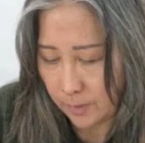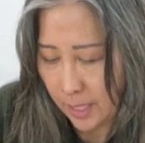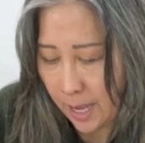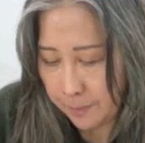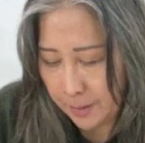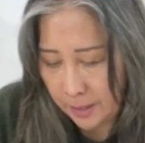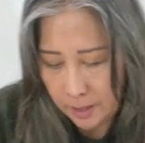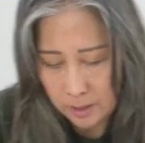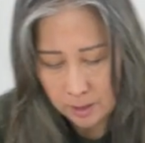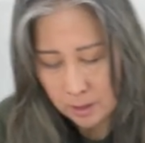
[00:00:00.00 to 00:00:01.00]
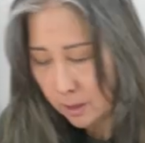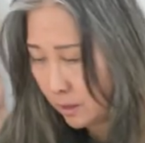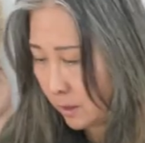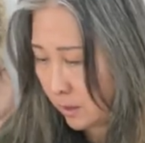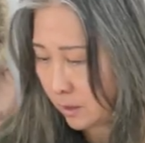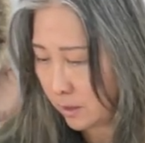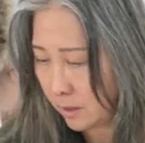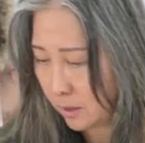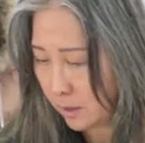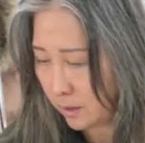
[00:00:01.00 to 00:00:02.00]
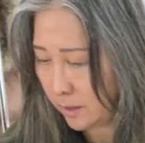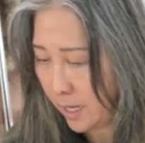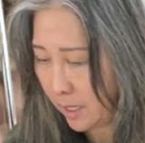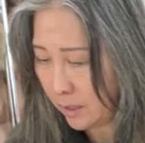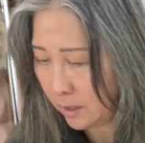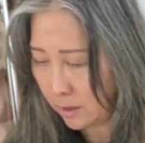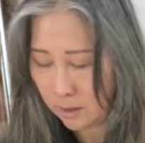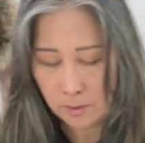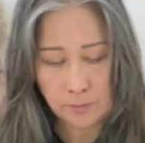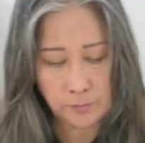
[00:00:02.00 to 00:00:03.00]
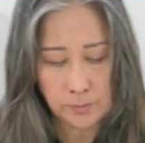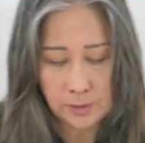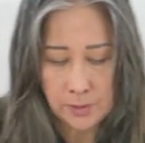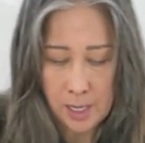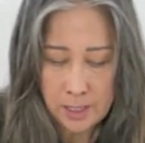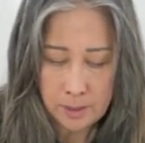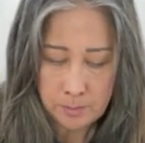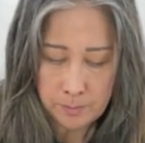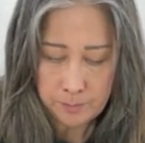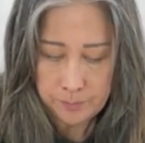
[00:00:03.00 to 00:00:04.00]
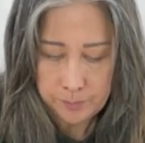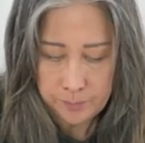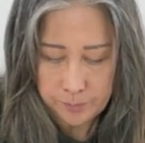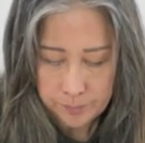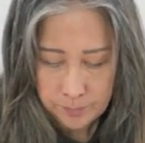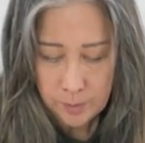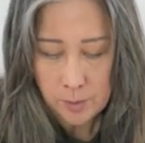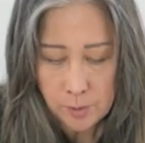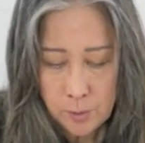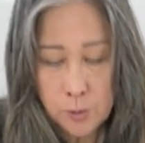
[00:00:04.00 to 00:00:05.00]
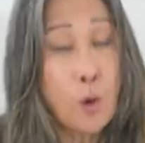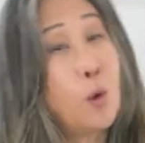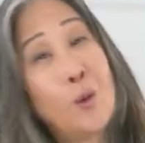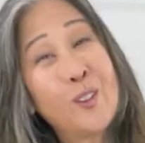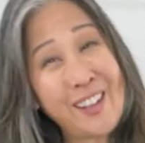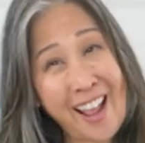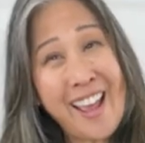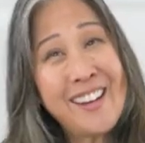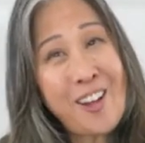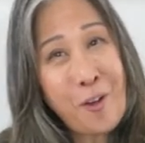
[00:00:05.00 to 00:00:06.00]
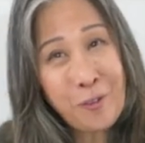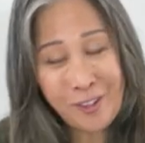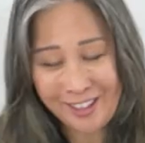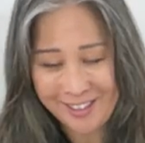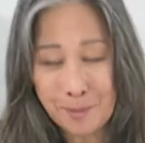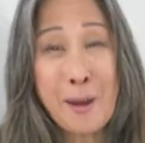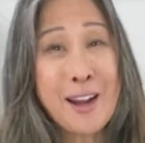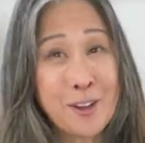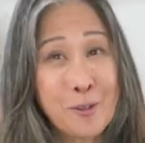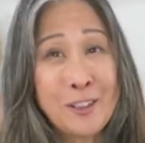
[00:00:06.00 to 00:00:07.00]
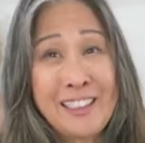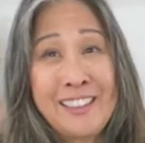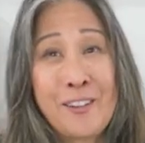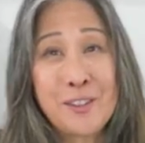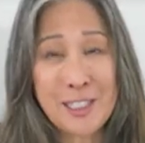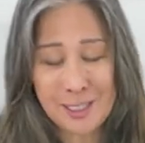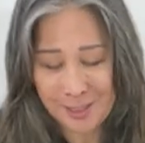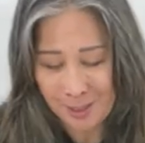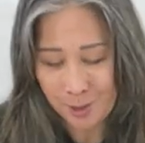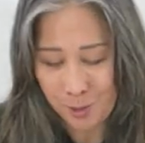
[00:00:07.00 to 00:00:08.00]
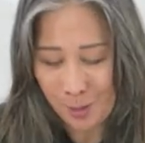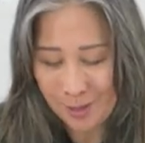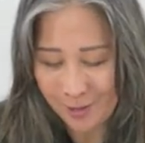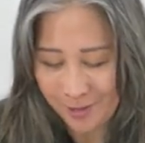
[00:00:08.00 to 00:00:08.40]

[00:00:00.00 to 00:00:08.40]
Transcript: happy that this item sold, and hopefully the buyer really loves this sweater.